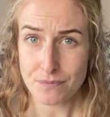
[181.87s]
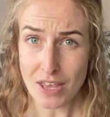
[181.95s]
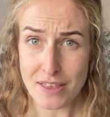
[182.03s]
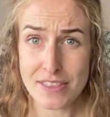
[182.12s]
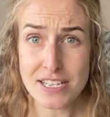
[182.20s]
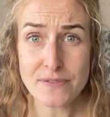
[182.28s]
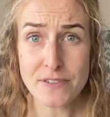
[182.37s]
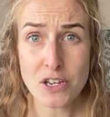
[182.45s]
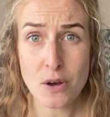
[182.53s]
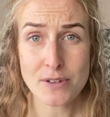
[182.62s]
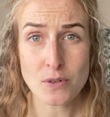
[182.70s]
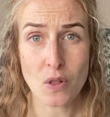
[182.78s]
this
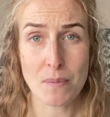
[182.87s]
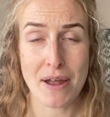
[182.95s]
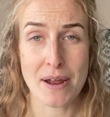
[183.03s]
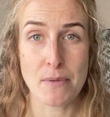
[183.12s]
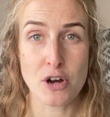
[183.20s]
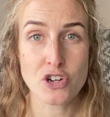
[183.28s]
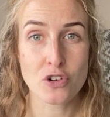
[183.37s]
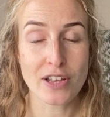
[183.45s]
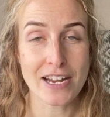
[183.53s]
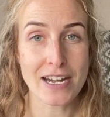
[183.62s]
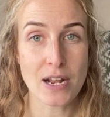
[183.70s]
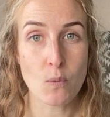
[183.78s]
video is all about emotional
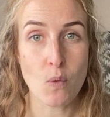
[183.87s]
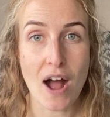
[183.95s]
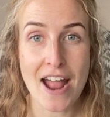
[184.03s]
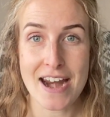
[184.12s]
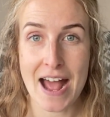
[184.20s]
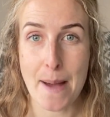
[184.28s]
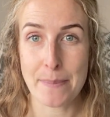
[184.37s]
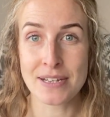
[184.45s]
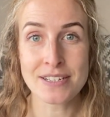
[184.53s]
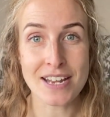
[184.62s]
eating, why it happens,